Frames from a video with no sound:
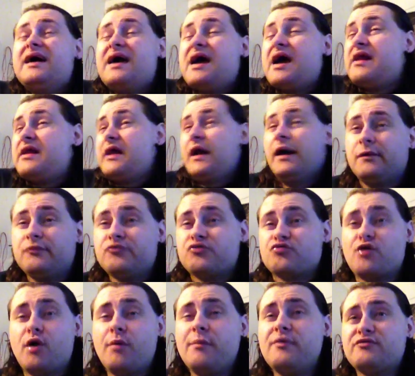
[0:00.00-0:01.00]
and helped
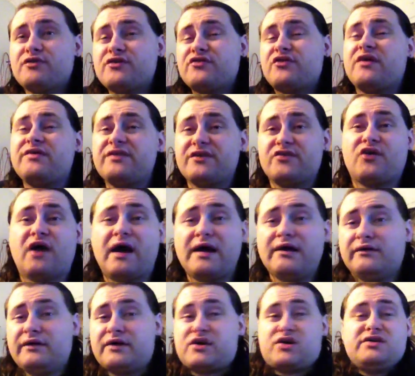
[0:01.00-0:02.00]
Roman retain the
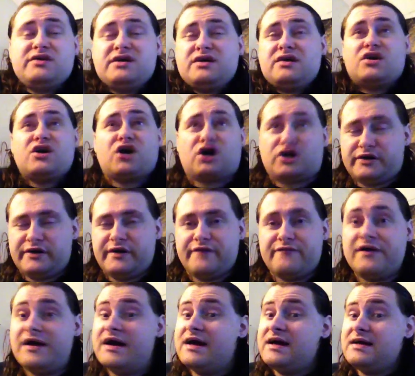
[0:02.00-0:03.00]
title in Cardiff.